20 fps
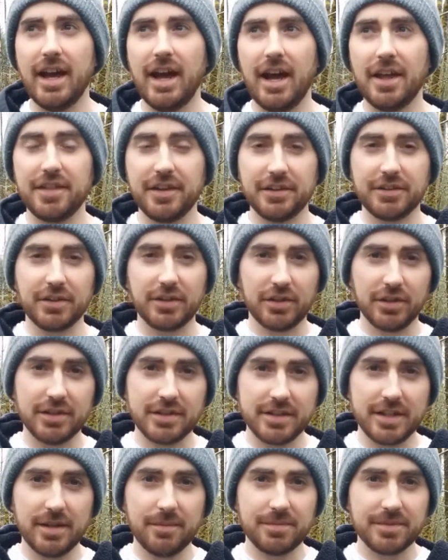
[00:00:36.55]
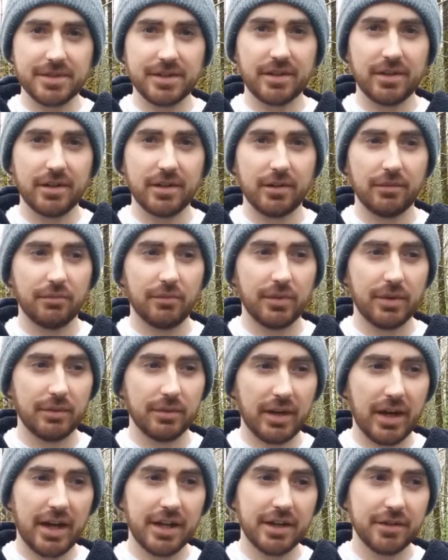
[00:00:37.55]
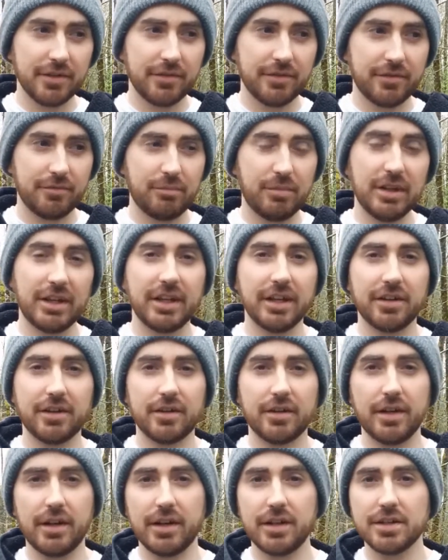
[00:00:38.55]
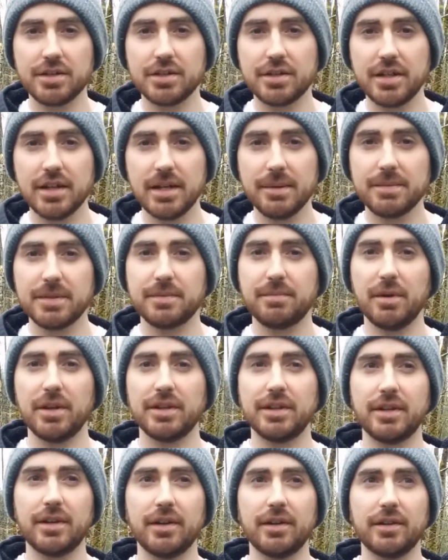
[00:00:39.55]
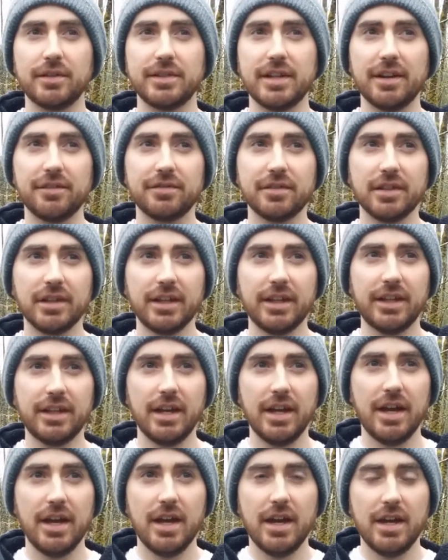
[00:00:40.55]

I think they're good tips. They're kind of beginner-ish tips, but they're definitely